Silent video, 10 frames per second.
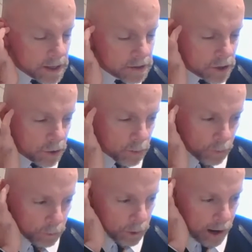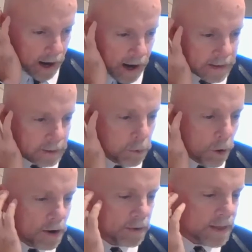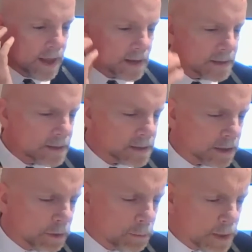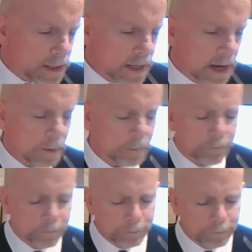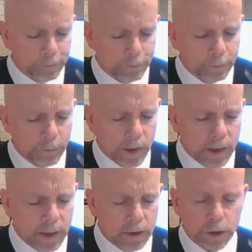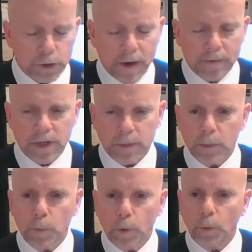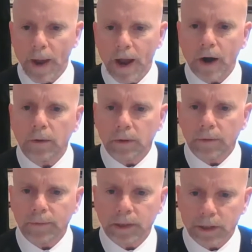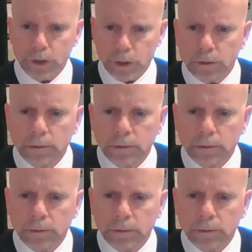So I think part of that is going to be the driver's going to be more aware of the collision.